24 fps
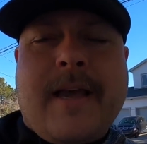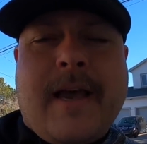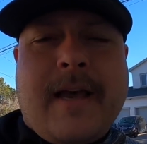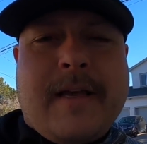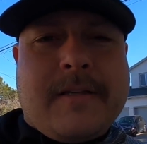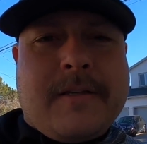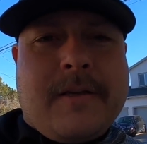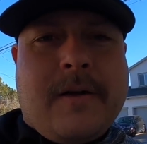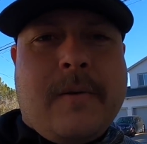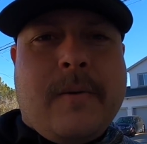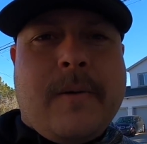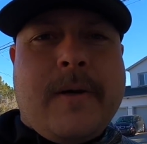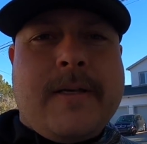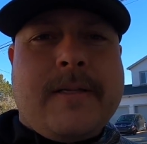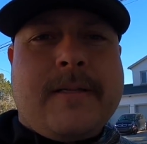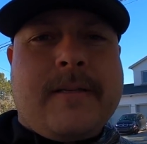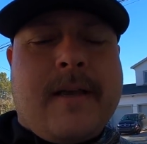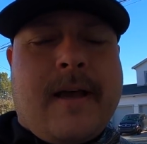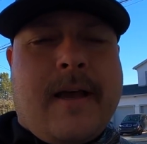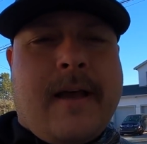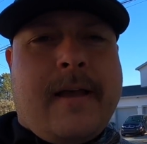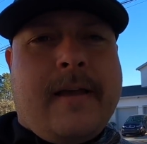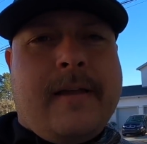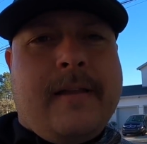As always,
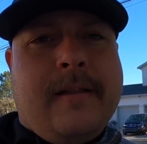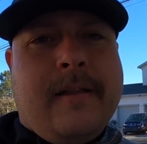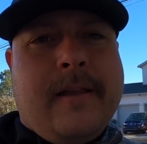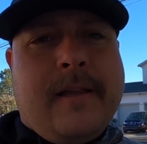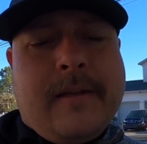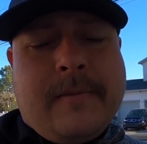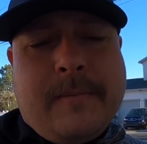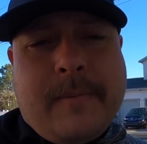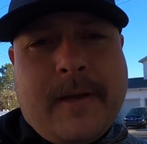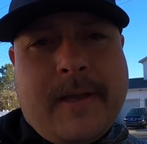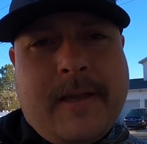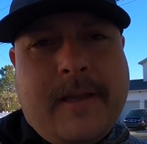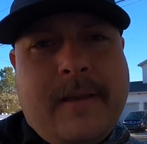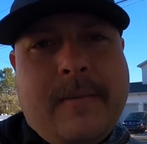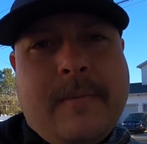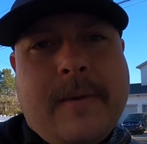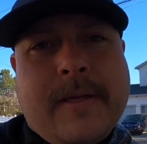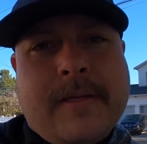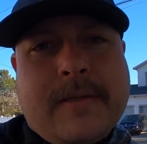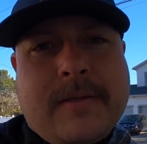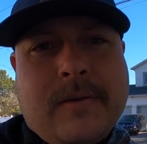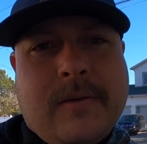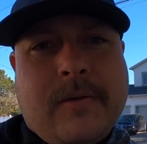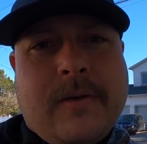I link my
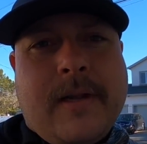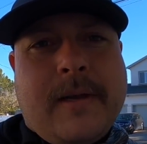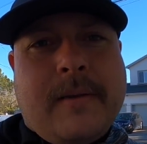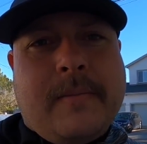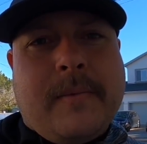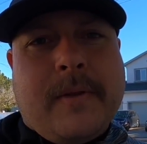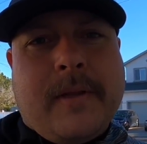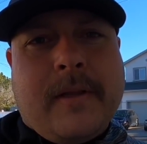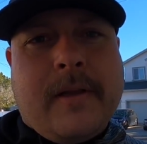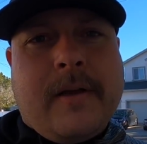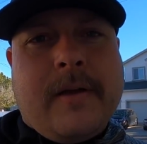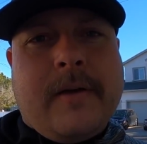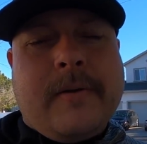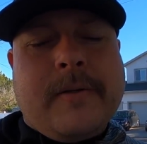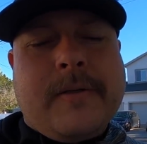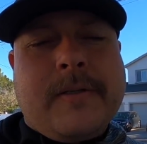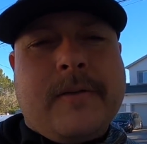eBay store down below.